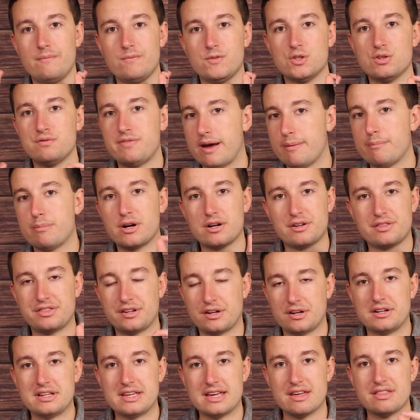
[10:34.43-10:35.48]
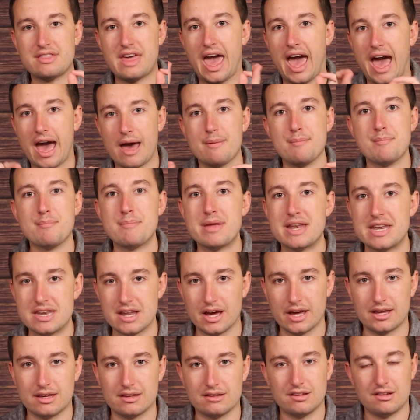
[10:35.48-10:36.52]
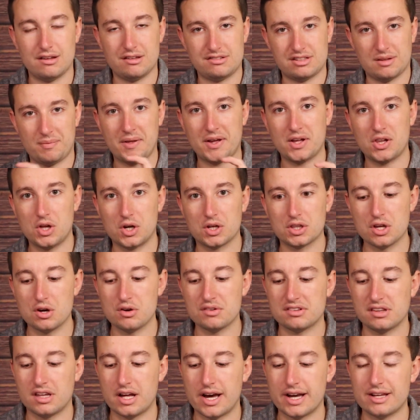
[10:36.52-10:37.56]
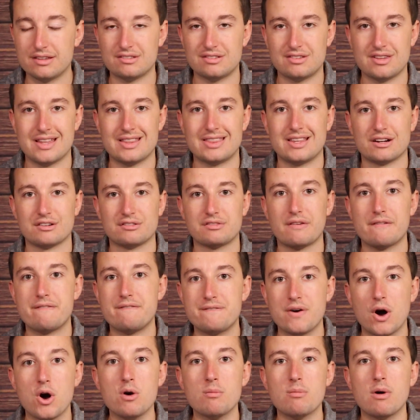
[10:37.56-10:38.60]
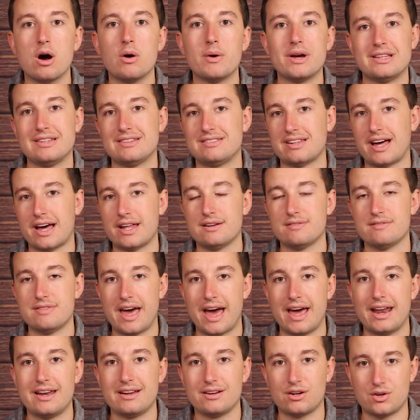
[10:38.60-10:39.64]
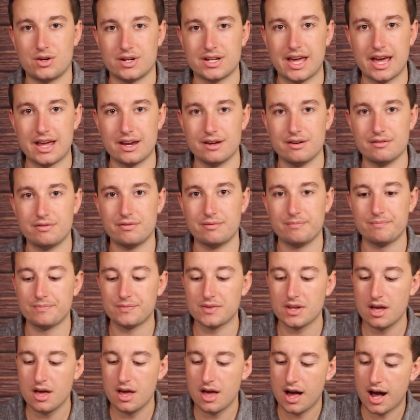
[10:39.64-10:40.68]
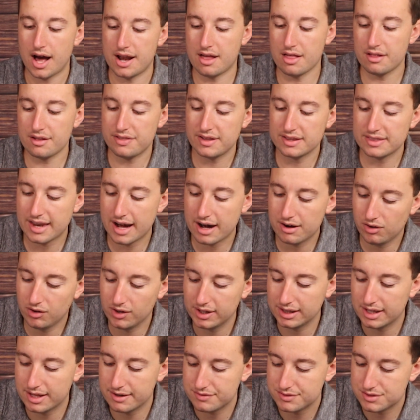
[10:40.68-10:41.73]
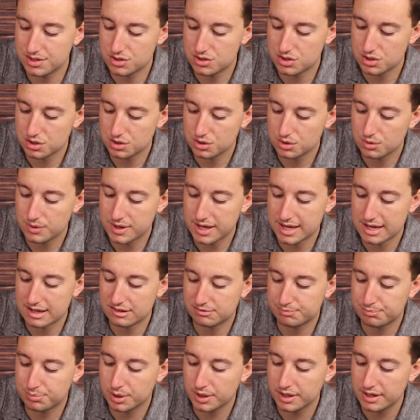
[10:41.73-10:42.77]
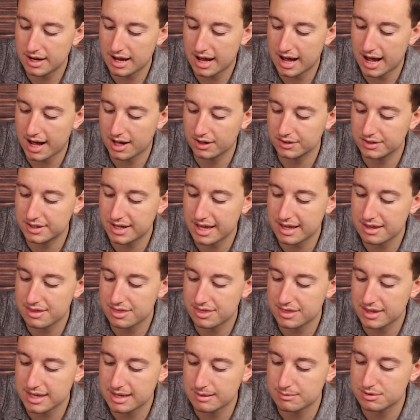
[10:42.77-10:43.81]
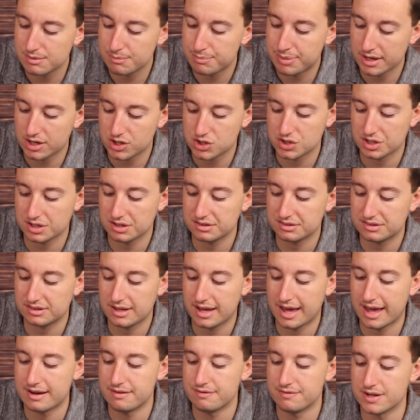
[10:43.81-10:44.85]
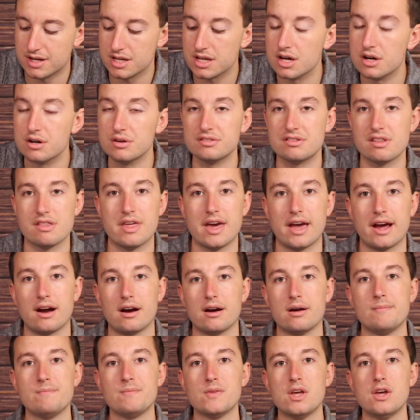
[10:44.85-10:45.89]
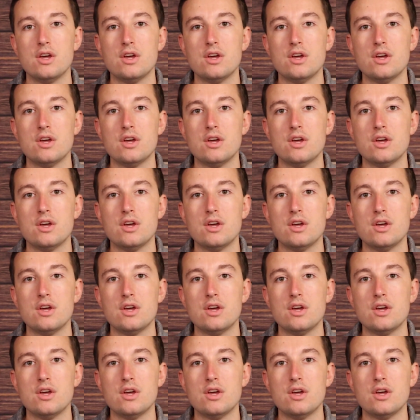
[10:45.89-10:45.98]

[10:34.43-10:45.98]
November 30th at midnight, something along those lines, so that there's a FOMO inside of that creative. Another thing that I really love to do is put holiday themed pictures and videos there.